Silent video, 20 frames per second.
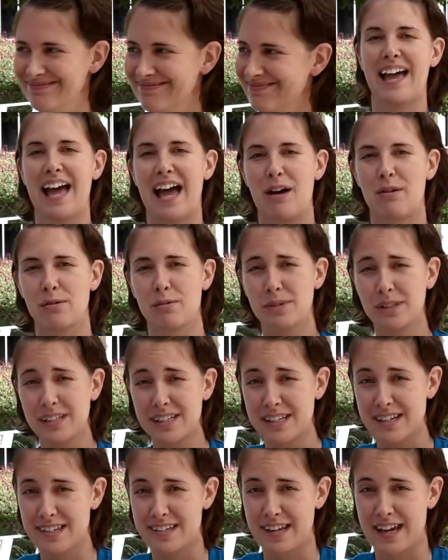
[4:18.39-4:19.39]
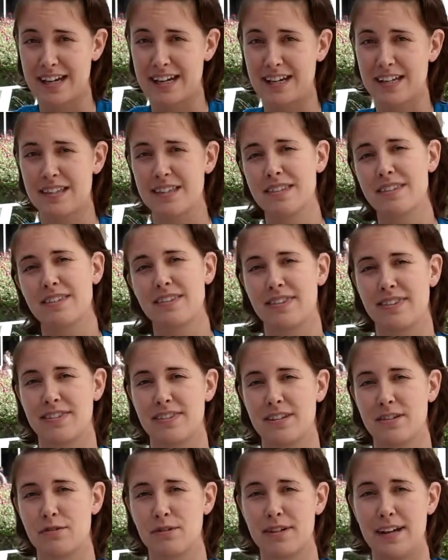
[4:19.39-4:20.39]
And we're really excited
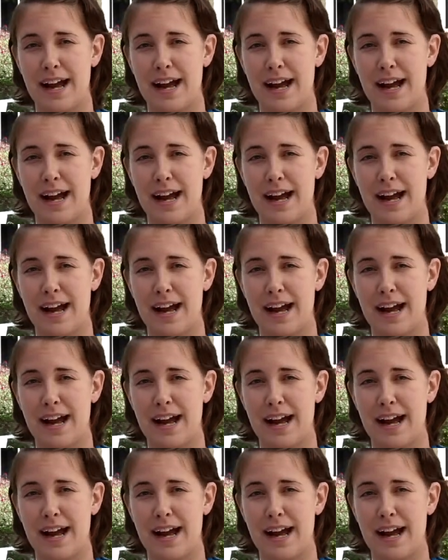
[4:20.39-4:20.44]
to